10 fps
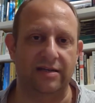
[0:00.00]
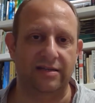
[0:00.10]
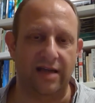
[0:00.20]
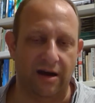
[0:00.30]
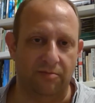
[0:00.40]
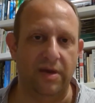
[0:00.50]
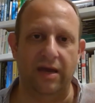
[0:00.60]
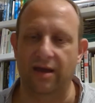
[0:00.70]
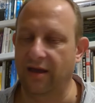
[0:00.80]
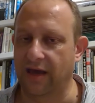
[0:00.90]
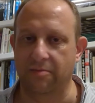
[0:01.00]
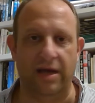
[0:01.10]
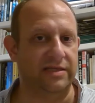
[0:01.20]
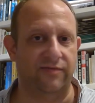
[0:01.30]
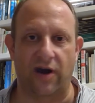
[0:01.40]
Kim makes it very clear that
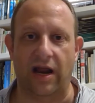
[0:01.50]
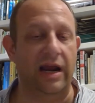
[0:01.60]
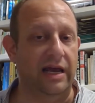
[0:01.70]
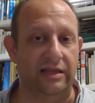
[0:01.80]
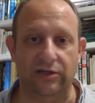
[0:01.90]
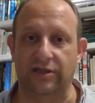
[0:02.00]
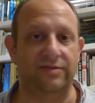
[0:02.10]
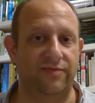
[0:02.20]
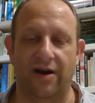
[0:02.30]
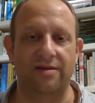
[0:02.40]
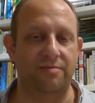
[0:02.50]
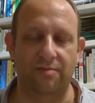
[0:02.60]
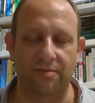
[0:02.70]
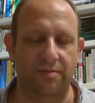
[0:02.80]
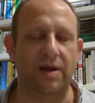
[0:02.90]
she's very pleased
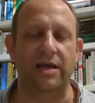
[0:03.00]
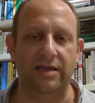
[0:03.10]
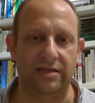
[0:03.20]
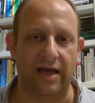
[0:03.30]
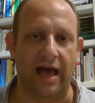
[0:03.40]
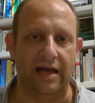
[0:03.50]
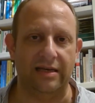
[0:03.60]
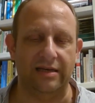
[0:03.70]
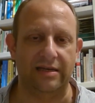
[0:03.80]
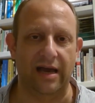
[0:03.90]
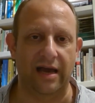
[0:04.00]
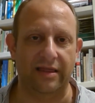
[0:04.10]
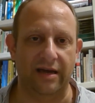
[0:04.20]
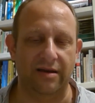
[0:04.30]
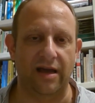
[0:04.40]
and that she
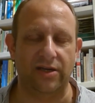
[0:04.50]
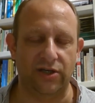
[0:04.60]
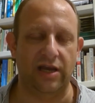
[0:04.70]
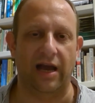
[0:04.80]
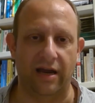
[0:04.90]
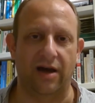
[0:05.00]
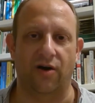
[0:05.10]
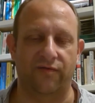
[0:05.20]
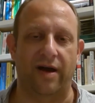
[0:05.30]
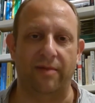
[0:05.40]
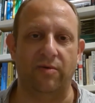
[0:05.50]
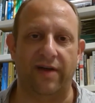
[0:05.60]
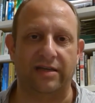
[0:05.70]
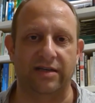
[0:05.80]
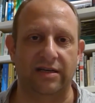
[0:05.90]
and her whole family were vaccinated, so
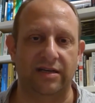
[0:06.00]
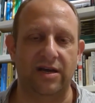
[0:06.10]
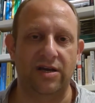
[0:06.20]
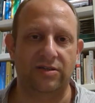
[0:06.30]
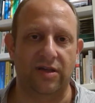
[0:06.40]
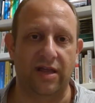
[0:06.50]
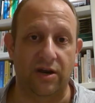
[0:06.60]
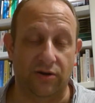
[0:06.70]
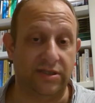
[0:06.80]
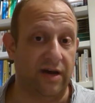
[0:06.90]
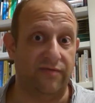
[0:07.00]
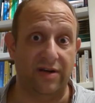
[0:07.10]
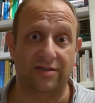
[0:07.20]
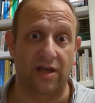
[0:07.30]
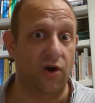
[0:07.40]
they're not suffering, so they're not
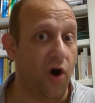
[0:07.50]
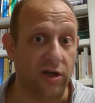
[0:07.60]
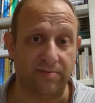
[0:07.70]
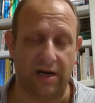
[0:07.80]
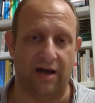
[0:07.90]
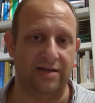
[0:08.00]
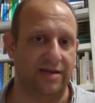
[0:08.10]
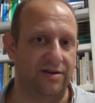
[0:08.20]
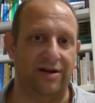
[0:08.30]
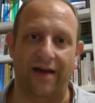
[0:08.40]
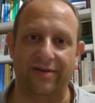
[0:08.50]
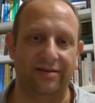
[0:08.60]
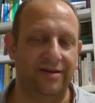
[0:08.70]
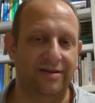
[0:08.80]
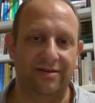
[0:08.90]
hospitalised, they're not having breathing
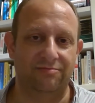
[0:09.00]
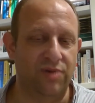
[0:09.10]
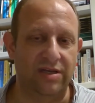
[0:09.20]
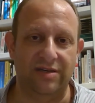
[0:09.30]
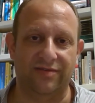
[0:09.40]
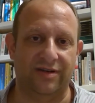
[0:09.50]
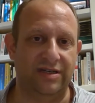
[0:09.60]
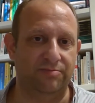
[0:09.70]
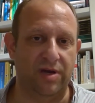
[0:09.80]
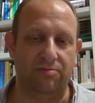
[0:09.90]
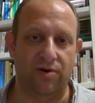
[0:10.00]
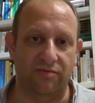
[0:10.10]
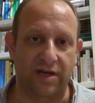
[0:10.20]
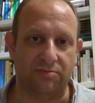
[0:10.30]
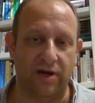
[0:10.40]
difficulties, being put on respirators, but it's
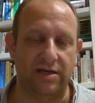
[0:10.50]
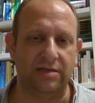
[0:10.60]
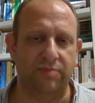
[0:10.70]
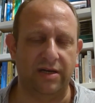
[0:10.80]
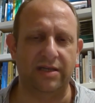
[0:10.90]
still unpleasant.